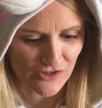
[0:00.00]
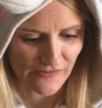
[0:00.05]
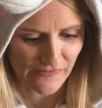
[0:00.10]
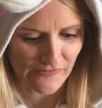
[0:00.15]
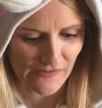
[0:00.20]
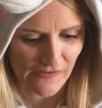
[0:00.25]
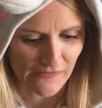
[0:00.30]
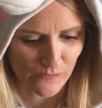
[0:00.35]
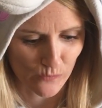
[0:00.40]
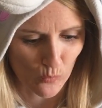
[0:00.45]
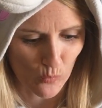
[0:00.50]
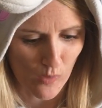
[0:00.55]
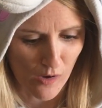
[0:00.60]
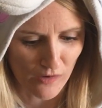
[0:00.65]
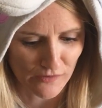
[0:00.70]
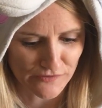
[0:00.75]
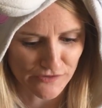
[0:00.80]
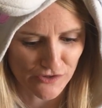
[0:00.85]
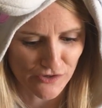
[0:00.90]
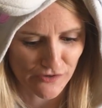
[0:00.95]
It says
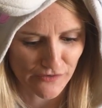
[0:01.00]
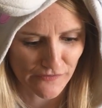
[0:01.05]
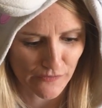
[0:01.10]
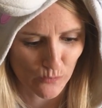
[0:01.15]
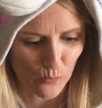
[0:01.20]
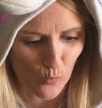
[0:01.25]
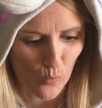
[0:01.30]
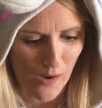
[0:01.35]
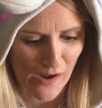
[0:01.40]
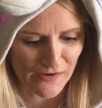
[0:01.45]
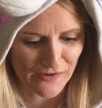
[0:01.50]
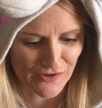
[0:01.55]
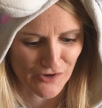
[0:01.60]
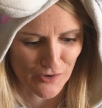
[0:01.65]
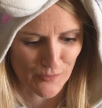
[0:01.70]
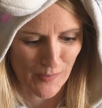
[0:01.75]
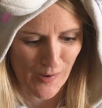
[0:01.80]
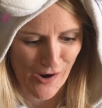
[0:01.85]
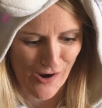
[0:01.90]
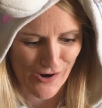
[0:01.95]
Walter's
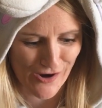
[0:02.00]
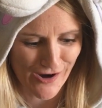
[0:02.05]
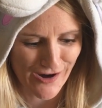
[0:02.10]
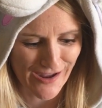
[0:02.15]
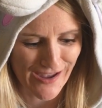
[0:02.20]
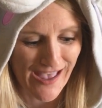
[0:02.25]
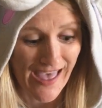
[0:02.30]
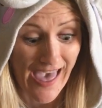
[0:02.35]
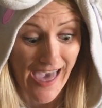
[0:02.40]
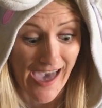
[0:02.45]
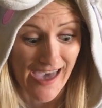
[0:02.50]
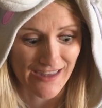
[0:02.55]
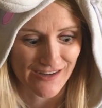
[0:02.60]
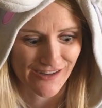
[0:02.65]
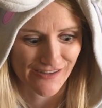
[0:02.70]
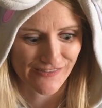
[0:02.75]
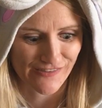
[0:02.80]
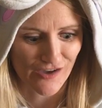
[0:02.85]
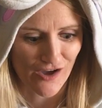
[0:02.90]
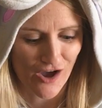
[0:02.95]
Wonder Park, and
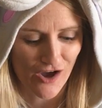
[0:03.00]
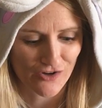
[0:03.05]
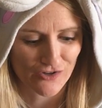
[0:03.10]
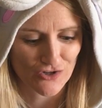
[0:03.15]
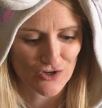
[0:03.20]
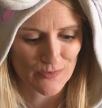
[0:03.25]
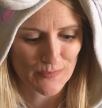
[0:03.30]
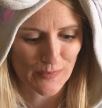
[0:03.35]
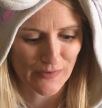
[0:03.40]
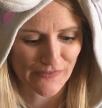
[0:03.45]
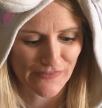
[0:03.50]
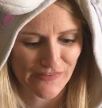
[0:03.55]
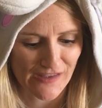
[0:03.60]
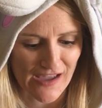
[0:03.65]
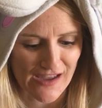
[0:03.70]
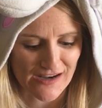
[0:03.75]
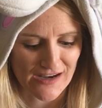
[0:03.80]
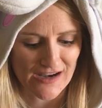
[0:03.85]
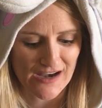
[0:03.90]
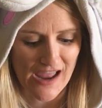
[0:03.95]
it's
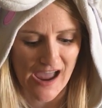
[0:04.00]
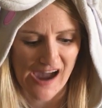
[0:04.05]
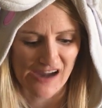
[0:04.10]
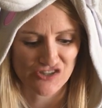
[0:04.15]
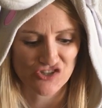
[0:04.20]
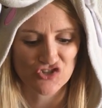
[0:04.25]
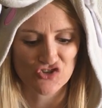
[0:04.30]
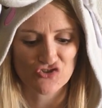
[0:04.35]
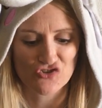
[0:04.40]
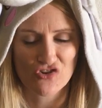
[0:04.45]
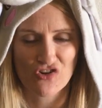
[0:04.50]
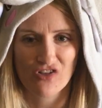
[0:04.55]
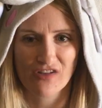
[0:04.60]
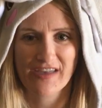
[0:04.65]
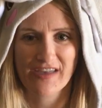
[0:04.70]
100% natural